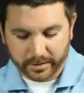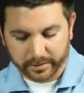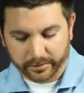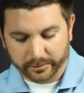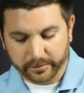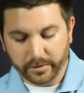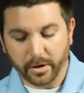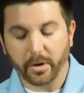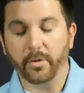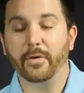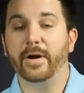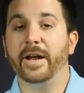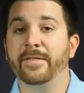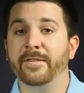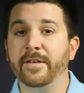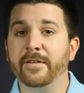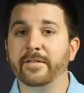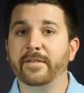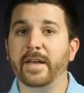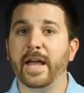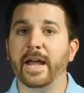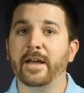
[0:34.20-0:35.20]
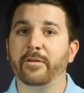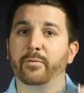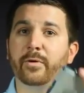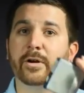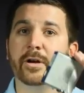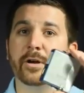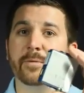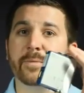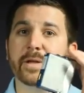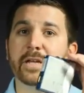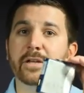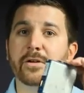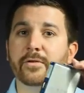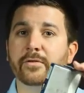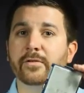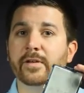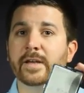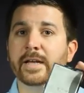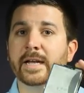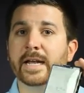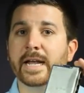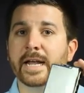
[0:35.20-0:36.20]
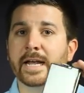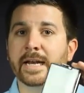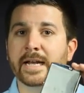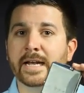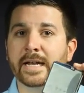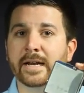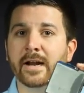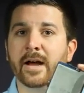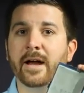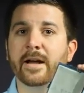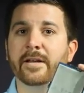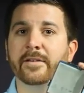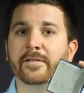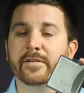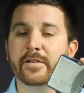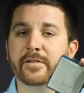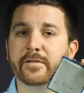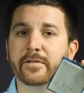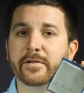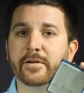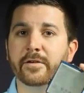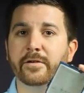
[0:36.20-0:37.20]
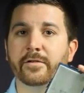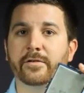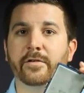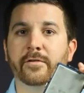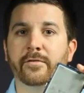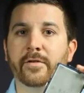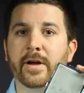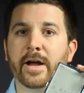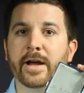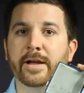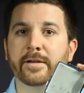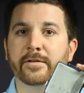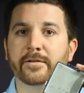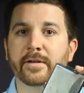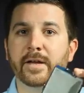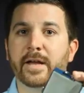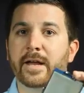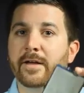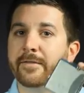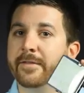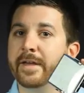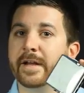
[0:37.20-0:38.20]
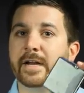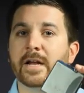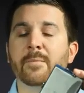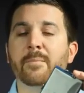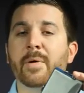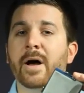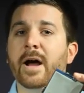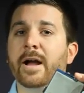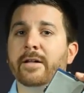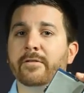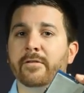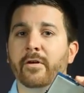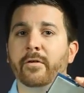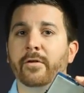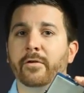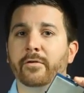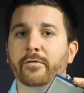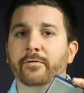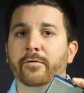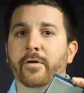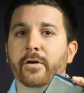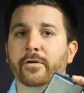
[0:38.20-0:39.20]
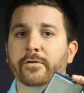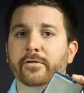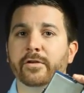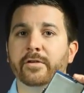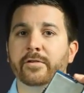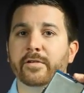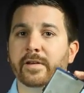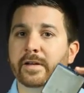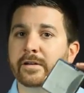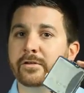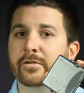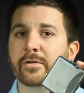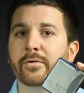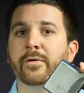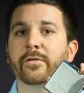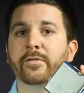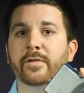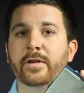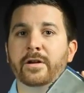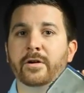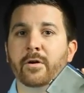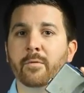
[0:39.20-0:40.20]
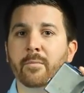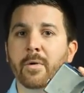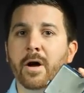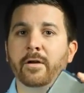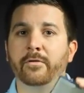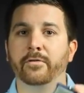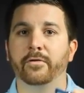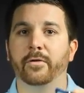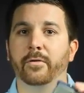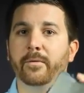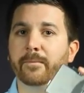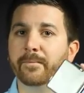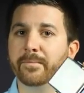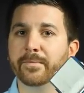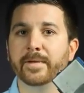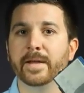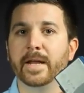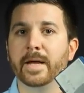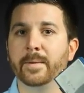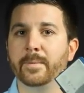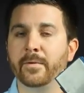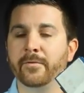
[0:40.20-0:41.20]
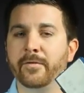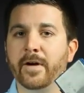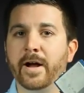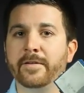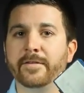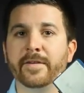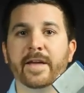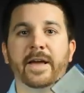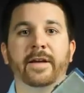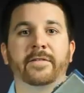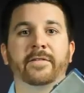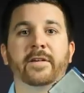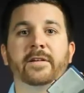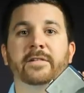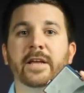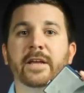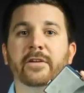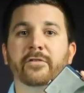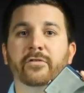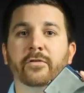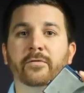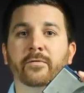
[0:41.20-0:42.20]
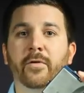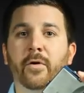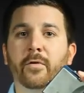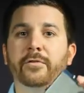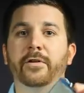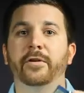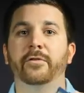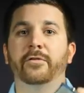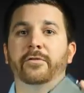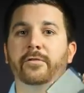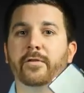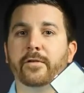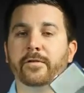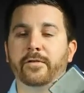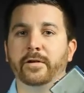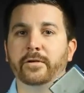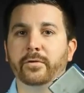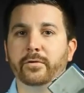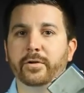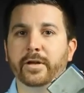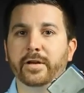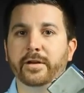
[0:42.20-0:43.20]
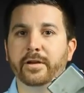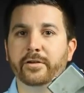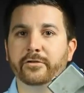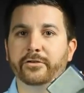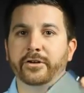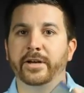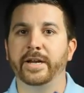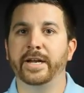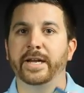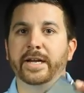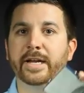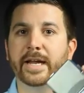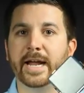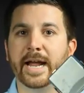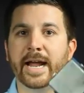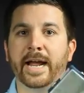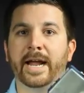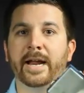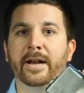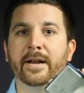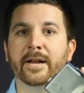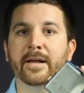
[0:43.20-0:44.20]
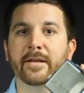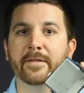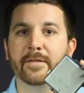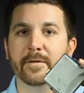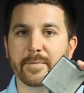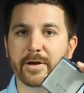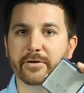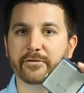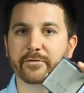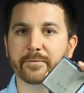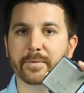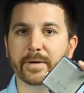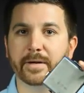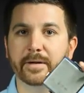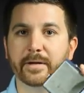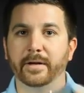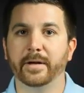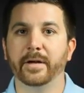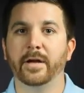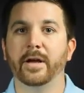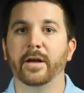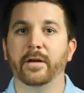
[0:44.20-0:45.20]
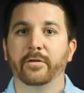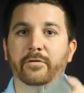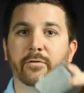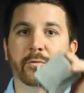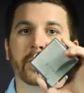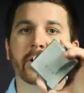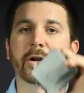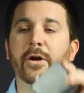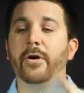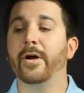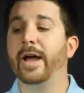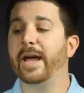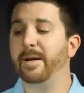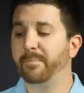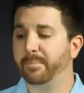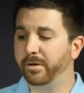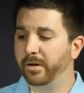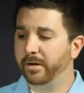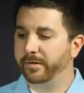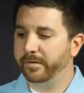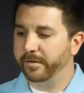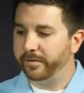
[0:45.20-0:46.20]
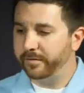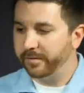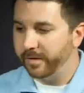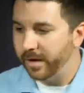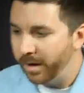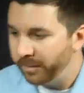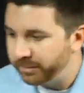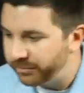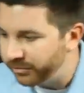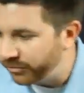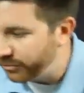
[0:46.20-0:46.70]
So in this case, we're going to be using an NI C-series device that combines all those functions into a single module. It provides the excitation voltage, the signal conditioning, and the measurement. So we're going to go ahead and plug this up